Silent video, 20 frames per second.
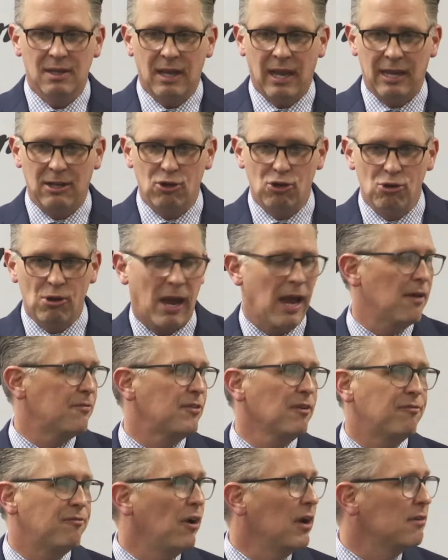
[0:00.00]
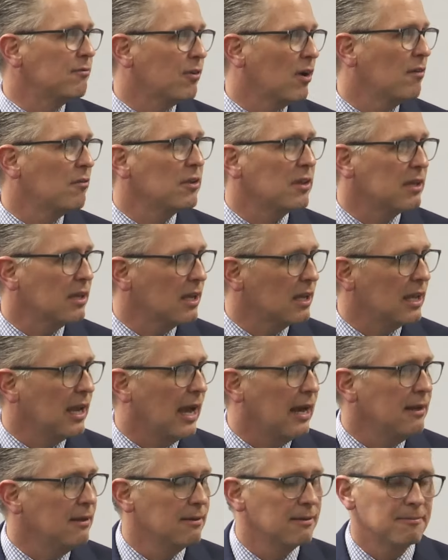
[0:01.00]
and you have to fight for everything you
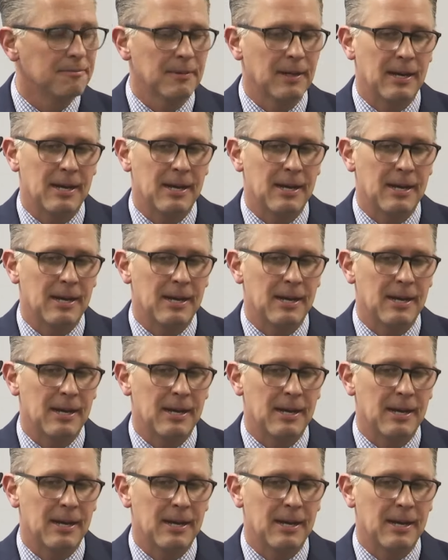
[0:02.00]
get.